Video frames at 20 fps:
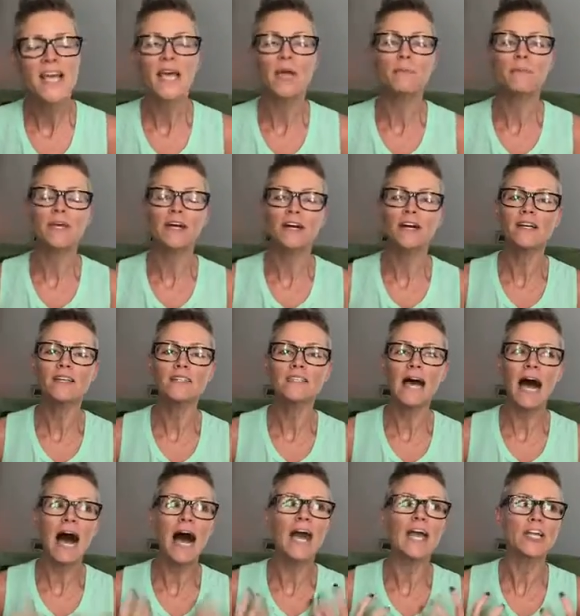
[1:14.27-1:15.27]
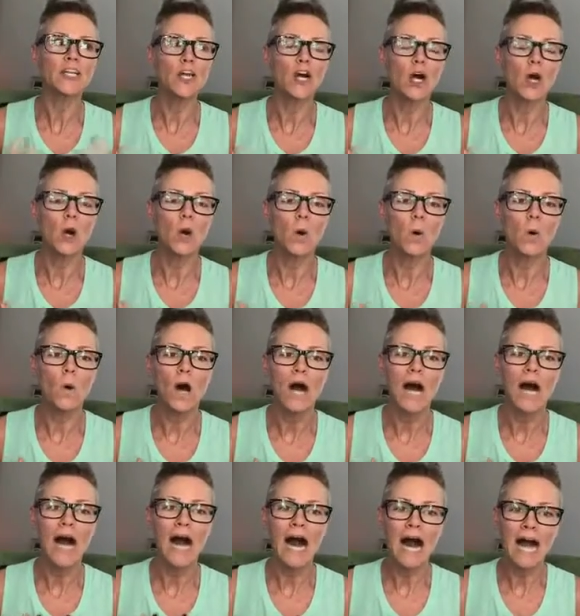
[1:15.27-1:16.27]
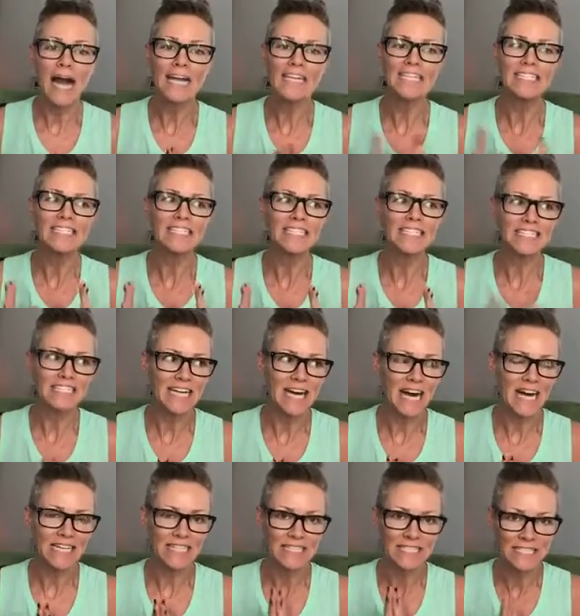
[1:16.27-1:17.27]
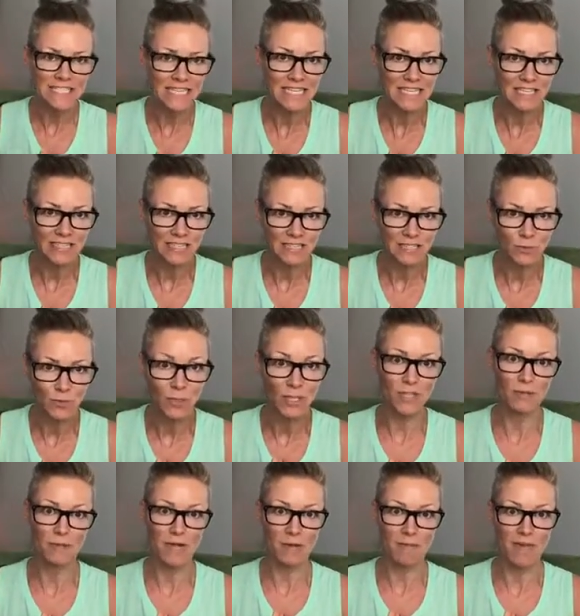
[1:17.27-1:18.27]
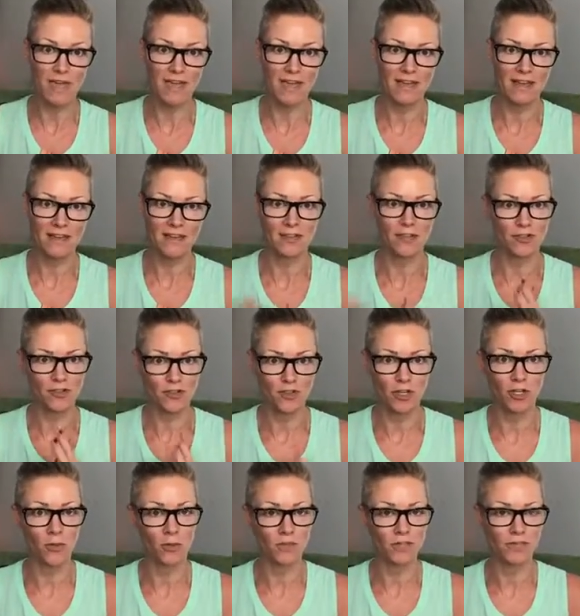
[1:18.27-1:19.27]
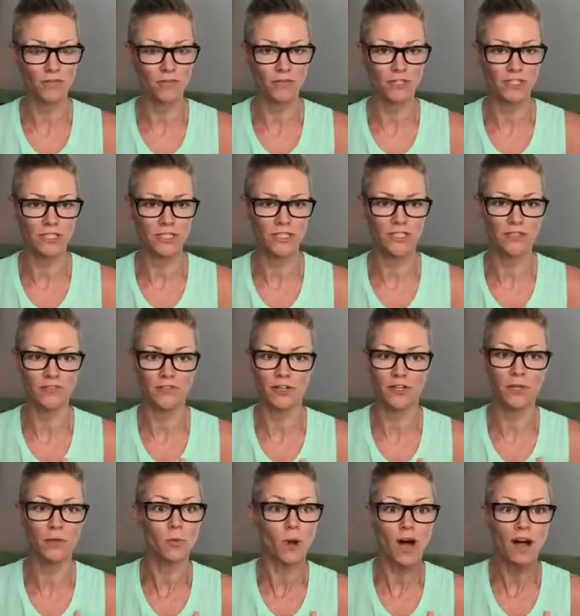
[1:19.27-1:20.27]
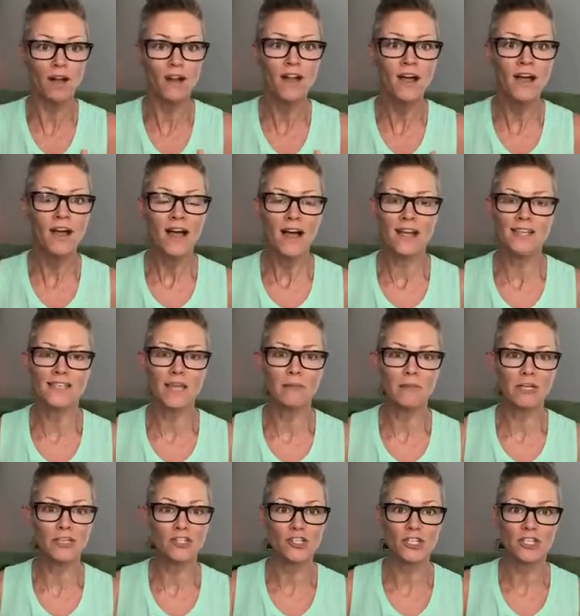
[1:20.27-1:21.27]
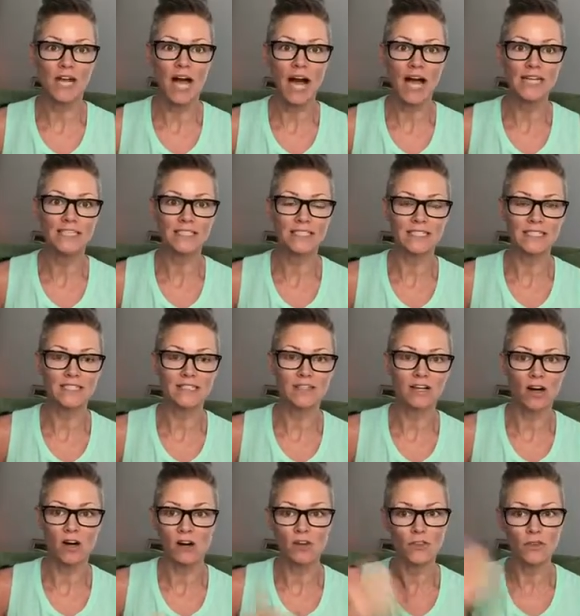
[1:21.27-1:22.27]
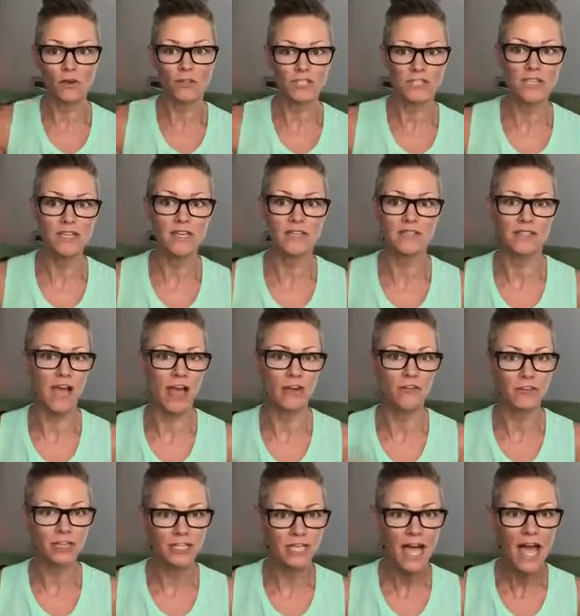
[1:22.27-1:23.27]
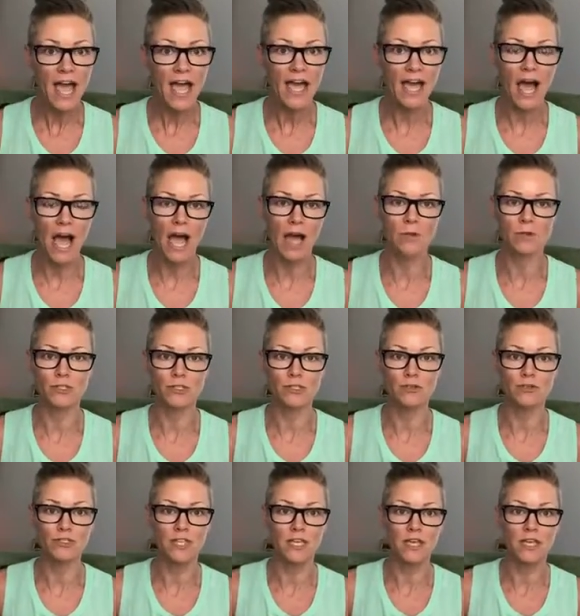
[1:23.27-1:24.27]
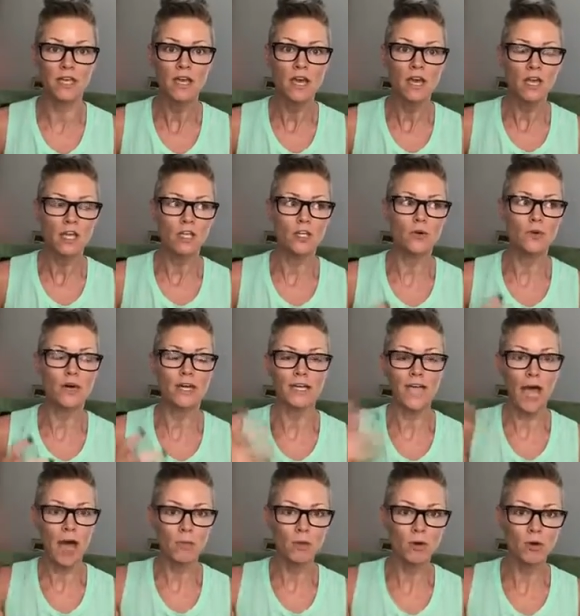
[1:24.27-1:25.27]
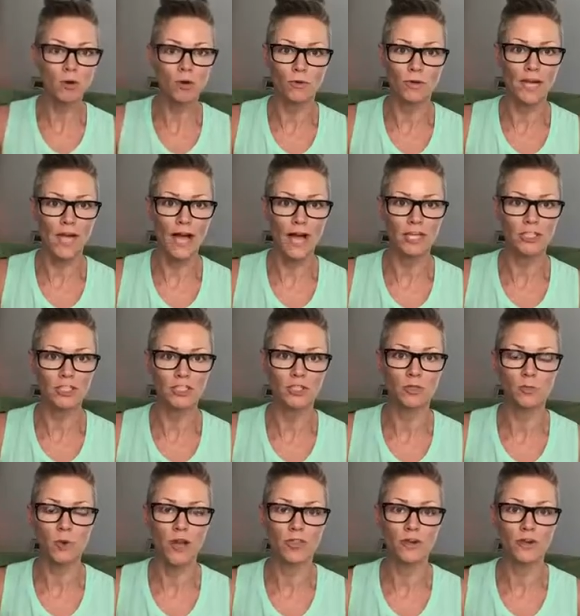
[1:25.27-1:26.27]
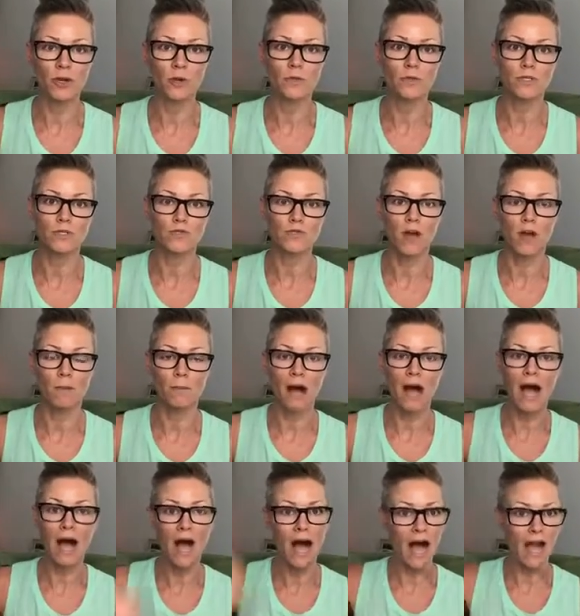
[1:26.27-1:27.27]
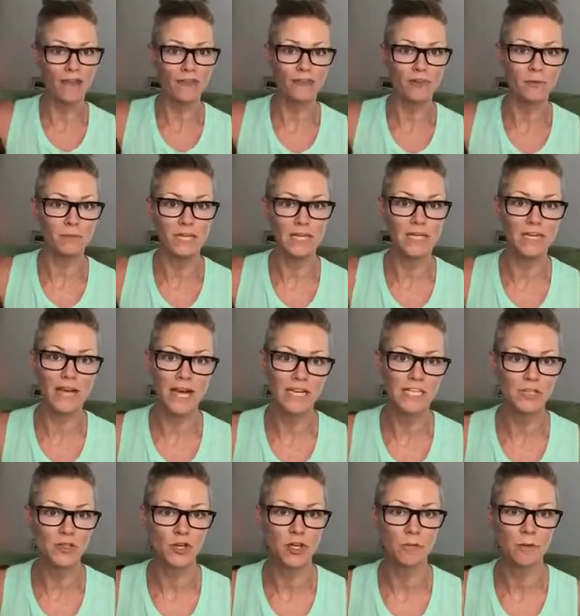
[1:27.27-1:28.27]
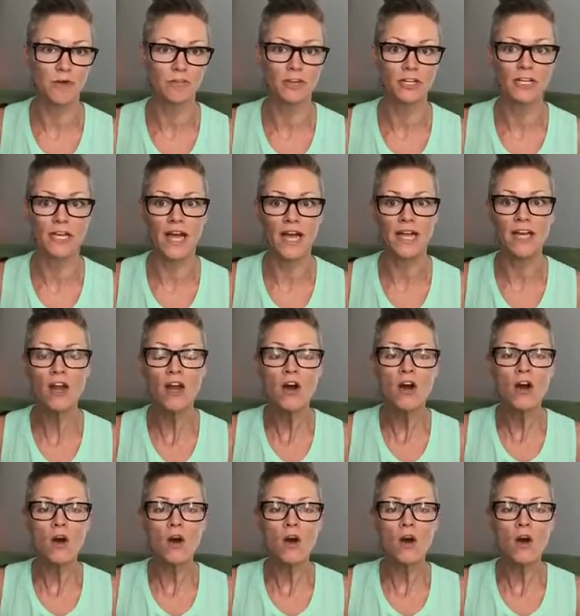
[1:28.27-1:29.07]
And because I know I did not deal with my pain and our struggle with infertility very well. As I mentioned, I did all those things every day. I was using, a chemical reaction, whether it was from a high from eating ice cream every night